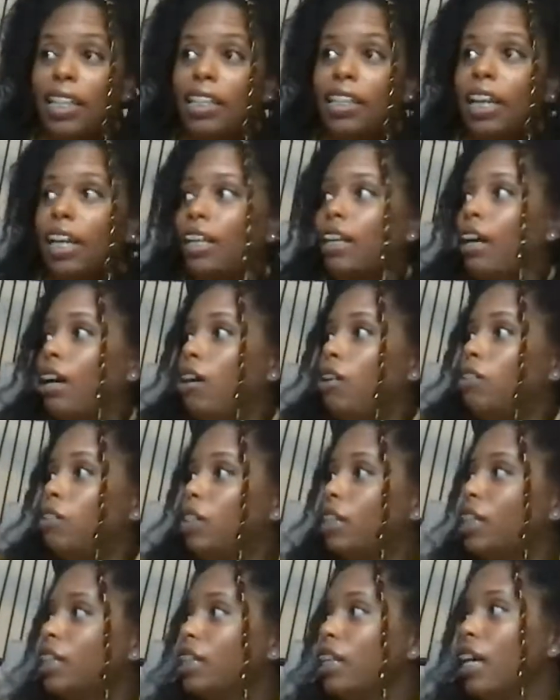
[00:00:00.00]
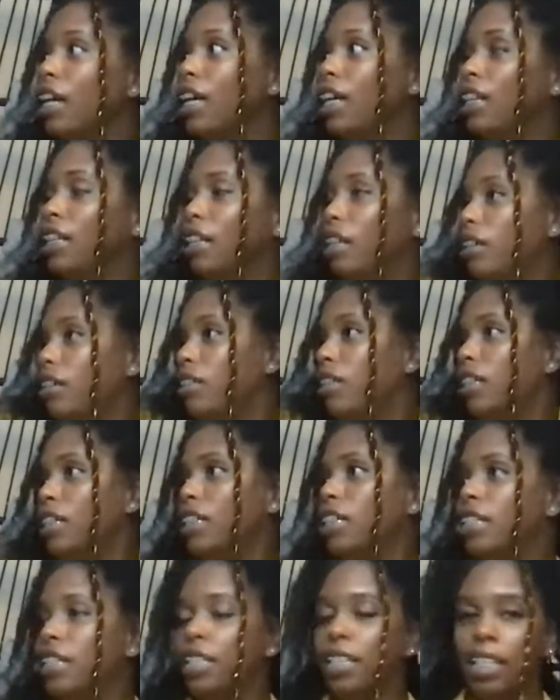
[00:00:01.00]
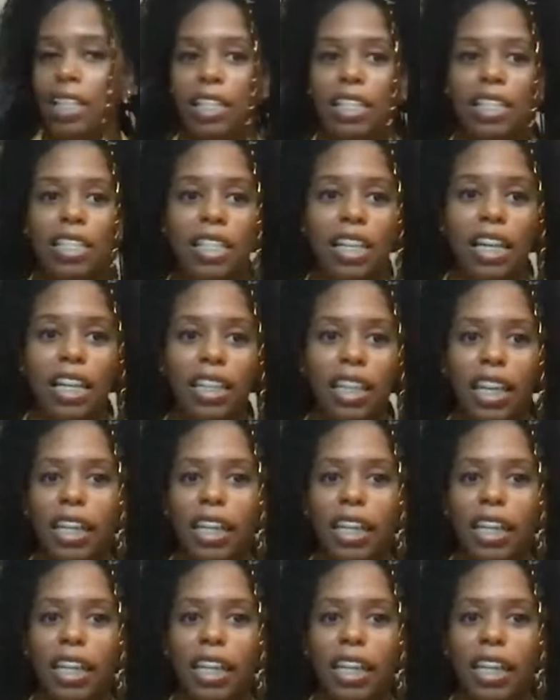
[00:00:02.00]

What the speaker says: Like, oh, look at that. Oh, look at the sunset.